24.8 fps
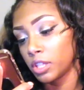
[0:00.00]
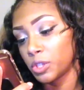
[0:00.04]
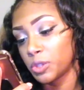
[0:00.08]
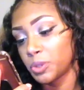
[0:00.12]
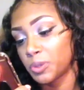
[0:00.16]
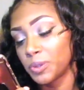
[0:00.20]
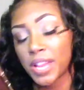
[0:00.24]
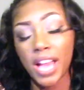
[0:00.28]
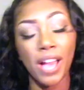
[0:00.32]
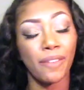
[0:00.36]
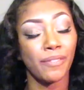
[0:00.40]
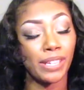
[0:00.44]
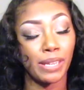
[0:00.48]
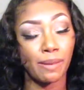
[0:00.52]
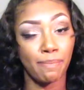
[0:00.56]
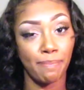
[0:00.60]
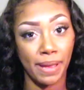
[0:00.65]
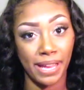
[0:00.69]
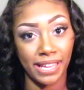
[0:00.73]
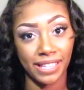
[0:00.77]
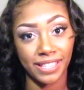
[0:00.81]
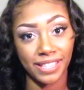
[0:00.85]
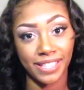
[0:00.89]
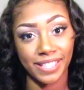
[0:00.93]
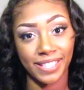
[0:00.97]
Do you have any
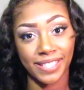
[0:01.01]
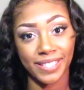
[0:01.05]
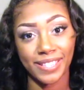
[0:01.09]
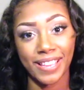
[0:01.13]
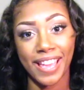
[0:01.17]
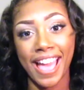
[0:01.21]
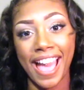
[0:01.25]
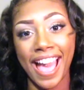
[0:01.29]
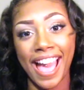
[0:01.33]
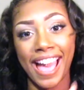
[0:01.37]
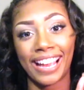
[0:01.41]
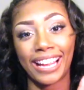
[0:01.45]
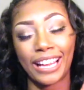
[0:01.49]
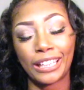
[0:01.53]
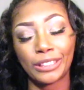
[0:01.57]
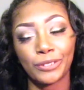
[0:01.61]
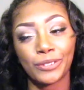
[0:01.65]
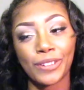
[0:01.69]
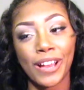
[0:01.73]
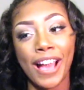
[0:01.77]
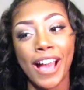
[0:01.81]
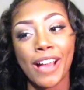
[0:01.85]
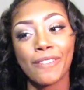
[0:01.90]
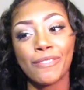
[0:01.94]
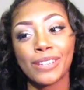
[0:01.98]
pets? I do
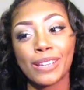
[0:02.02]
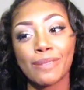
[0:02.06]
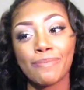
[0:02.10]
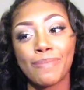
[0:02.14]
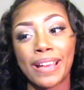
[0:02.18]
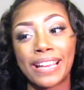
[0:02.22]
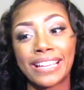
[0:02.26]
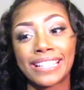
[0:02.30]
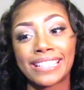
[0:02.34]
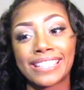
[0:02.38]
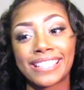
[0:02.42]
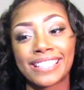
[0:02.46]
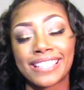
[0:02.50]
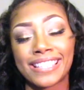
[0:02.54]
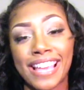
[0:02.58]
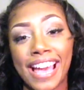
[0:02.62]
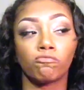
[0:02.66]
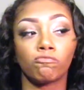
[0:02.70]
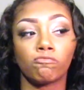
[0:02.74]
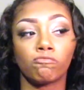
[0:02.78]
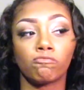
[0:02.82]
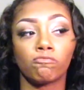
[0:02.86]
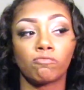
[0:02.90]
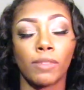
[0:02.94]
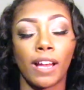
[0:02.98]
not have any pets.
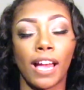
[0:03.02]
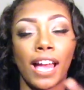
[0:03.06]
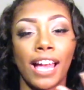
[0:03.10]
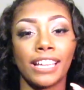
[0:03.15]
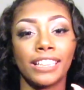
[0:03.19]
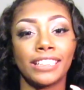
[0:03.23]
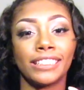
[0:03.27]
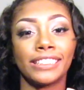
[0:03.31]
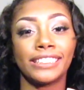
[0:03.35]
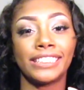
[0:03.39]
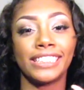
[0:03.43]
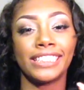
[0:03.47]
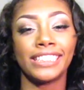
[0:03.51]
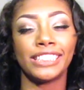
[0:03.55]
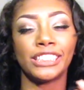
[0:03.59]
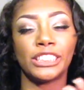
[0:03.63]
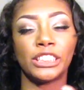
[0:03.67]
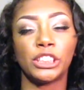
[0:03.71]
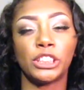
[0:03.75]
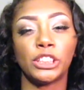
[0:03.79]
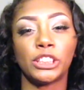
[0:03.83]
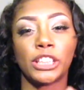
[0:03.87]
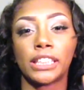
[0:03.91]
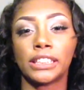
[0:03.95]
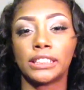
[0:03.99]
I
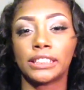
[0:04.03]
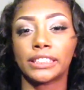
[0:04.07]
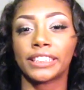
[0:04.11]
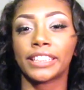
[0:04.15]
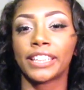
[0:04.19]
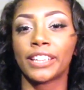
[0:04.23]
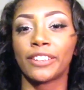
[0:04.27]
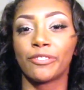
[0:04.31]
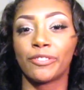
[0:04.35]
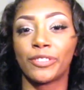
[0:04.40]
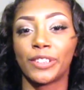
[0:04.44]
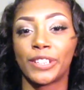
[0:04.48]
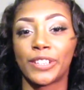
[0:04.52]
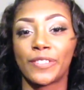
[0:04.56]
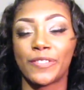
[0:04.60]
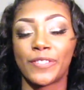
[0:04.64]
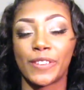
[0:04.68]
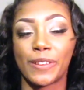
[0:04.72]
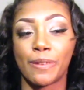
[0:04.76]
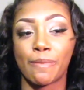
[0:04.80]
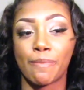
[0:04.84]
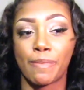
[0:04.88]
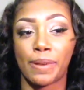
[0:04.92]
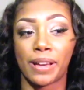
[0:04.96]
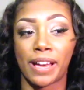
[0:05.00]
didn't just get rid of
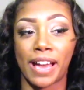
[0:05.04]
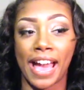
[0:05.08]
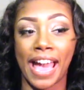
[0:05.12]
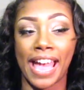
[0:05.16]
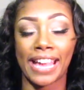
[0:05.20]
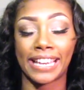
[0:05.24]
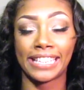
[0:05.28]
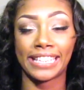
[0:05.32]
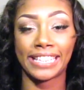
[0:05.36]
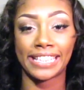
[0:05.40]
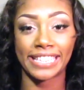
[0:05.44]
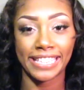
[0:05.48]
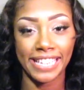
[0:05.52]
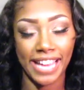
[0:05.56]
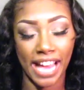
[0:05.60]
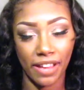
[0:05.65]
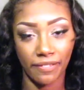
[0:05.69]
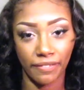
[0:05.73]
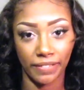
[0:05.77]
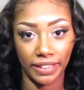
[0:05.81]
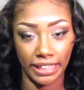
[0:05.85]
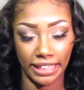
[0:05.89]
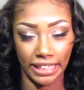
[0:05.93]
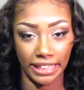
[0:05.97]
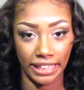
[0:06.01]
him, but I did
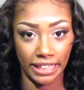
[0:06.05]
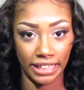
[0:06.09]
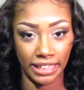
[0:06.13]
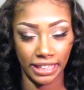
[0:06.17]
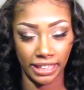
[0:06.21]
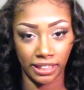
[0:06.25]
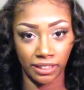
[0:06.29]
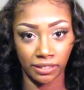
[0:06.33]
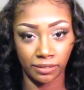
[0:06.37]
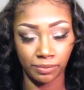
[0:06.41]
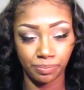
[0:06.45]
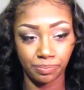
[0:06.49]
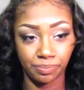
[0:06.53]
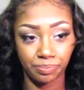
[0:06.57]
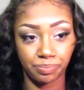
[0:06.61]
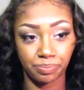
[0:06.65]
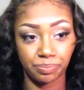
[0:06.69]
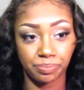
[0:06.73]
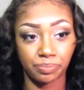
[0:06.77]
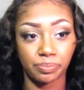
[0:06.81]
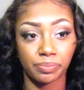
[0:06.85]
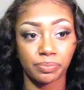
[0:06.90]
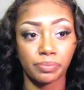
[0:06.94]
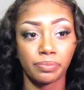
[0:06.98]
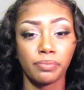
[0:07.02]
have a kitten.
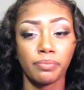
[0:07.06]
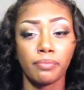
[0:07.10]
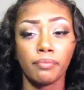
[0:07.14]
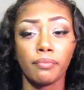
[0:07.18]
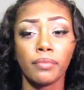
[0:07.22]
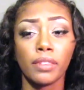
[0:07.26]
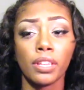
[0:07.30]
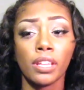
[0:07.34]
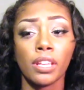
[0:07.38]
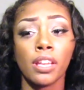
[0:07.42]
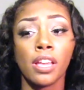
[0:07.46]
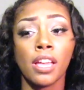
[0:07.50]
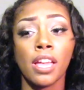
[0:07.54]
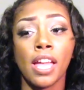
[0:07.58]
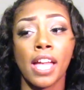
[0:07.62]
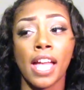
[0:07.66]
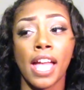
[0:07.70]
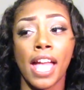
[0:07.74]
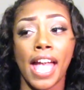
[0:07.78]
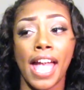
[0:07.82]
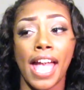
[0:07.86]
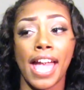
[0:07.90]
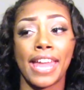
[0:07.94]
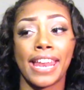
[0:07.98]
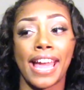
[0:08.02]

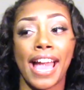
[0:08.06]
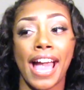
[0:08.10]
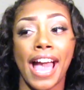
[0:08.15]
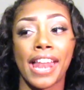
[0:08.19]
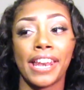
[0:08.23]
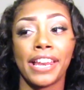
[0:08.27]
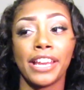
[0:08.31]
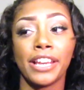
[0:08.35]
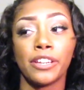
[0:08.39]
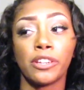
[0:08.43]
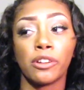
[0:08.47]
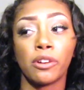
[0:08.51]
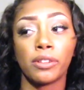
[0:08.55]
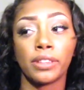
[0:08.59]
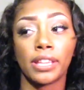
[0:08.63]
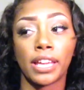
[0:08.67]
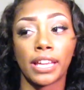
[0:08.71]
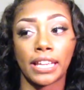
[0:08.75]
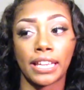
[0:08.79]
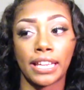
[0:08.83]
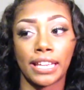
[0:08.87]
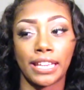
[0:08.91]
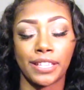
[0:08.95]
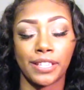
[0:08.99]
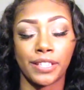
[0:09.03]
And I didn't know
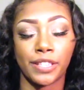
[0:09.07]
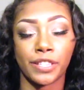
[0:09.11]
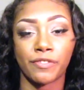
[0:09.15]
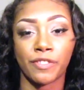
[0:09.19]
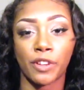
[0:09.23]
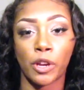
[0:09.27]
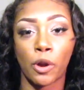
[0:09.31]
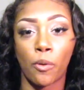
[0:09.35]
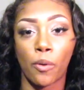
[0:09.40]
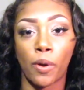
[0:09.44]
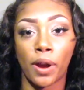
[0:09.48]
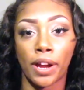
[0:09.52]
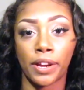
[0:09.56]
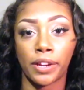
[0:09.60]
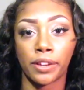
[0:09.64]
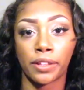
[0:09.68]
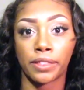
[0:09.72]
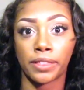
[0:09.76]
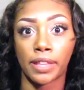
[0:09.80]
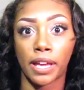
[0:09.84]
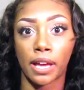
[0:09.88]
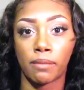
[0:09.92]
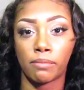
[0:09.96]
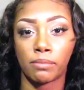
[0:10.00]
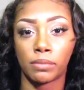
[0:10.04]
that kittens
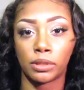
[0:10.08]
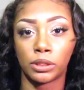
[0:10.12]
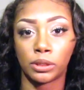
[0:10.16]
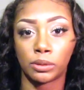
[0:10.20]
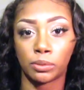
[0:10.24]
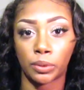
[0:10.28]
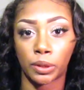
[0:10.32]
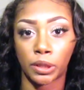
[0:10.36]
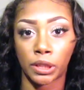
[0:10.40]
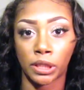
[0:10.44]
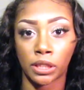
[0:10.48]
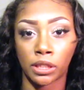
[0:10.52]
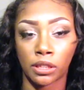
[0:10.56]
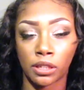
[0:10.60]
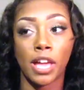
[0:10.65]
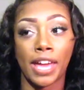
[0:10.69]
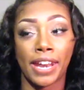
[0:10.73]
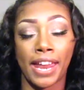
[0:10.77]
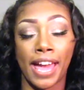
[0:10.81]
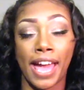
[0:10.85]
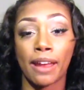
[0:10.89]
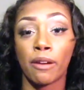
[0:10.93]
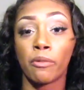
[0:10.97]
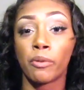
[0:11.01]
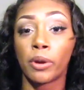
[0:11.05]
required that much work. And
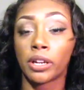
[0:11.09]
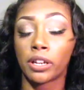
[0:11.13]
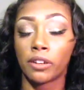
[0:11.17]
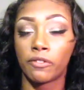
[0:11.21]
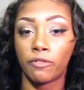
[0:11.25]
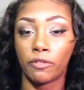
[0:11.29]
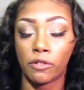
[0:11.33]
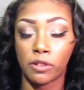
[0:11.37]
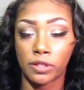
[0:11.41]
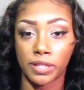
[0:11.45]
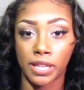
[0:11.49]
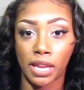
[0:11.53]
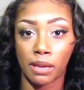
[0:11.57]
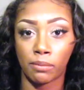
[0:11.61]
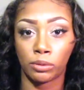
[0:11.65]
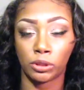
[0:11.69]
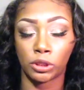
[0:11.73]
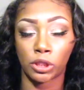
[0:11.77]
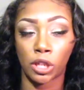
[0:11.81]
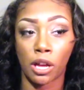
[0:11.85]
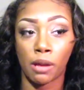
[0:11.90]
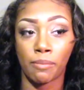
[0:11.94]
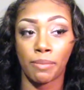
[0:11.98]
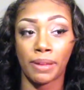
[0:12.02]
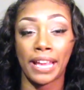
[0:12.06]
I work a full-time
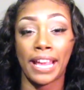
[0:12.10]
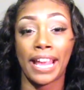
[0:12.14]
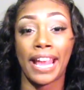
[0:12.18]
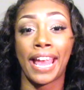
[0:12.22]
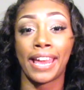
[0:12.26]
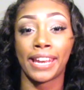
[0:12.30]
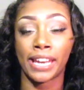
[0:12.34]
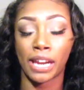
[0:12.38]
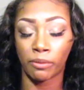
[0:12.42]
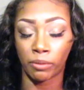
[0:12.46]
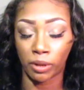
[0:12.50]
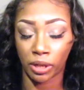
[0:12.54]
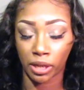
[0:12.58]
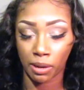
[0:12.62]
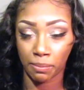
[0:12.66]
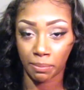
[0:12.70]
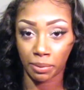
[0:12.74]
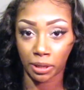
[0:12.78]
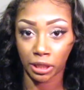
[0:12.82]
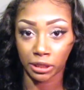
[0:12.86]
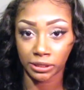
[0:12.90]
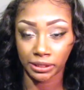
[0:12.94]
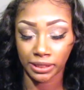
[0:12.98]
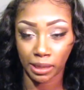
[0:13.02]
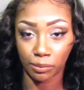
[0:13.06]
job and I work a
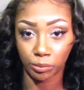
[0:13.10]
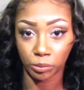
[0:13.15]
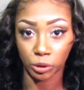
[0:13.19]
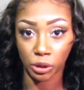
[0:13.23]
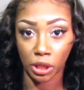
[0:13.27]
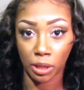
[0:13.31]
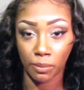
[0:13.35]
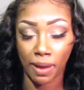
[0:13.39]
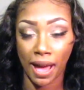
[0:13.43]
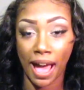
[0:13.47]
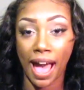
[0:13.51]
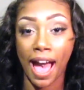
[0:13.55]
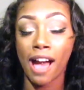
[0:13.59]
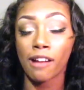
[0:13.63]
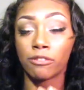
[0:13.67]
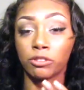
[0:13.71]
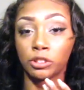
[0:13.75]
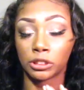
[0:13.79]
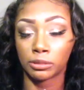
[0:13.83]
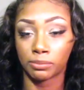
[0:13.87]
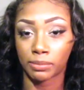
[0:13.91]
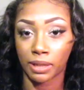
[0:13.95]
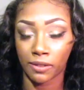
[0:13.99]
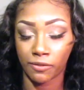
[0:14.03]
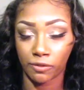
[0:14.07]
part-time job
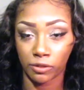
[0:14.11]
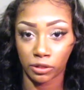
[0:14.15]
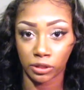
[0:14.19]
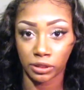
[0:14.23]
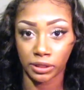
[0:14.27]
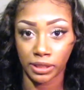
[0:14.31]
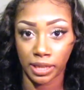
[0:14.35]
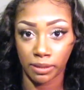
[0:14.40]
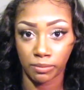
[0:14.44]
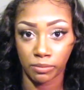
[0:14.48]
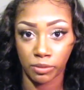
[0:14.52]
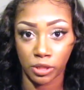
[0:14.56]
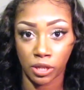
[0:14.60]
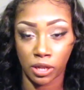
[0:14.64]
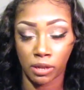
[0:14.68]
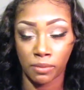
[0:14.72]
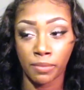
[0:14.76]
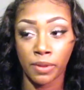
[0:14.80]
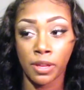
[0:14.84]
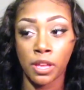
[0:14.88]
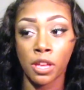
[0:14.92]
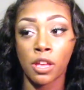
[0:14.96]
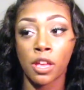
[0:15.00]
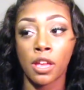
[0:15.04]
after my full-time job.